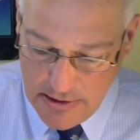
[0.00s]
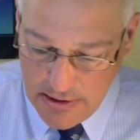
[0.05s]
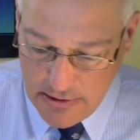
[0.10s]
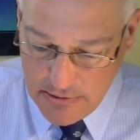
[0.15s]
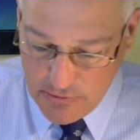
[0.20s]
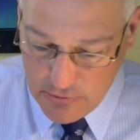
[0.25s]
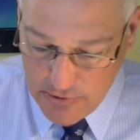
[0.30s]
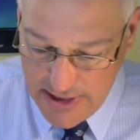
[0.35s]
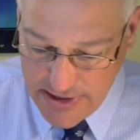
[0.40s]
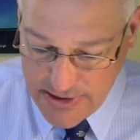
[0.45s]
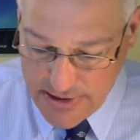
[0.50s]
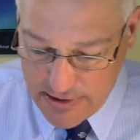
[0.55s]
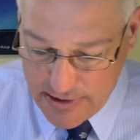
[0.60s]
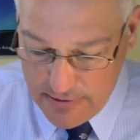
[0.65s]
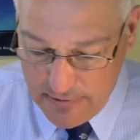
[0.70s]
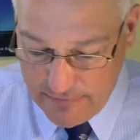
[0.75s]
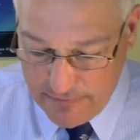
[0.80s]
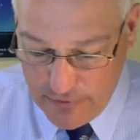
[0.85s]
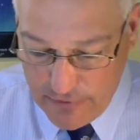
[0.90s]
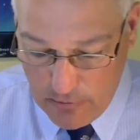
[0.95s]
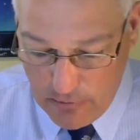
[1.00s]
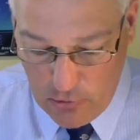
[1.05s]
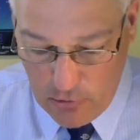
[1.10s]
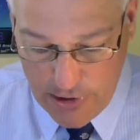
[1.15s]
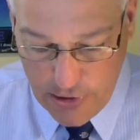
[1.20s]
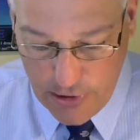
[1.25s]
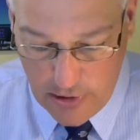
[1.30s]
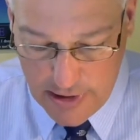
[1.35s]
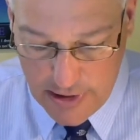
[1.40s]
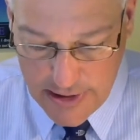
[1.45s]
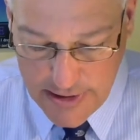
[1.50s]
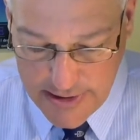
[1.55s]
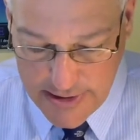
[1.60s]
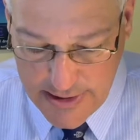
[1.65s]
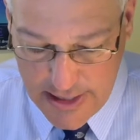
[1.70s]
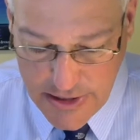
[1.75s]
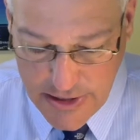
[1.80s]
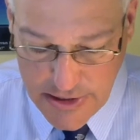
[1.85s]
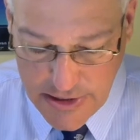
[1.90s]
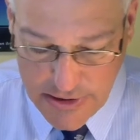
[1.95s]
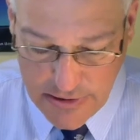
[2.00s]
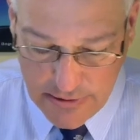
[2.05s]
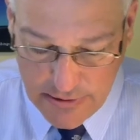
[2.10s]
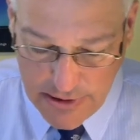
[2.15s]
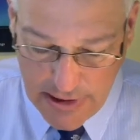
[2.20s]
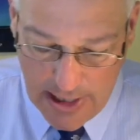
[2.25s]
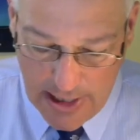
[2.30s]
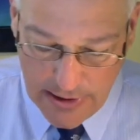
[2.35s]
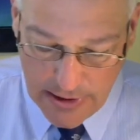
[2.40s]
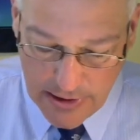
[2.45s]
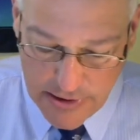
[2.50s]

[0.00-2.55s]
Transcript: risk from one organization to another.